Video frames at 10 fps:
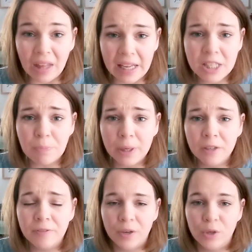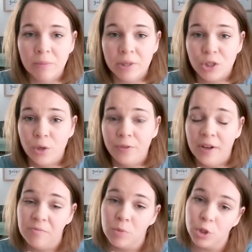It's per phone number. So if you
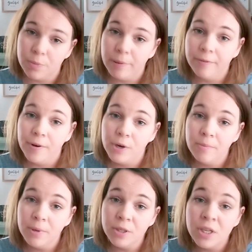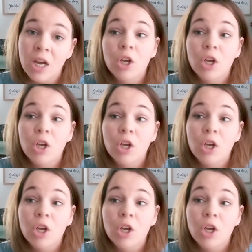have multiple phone numbers,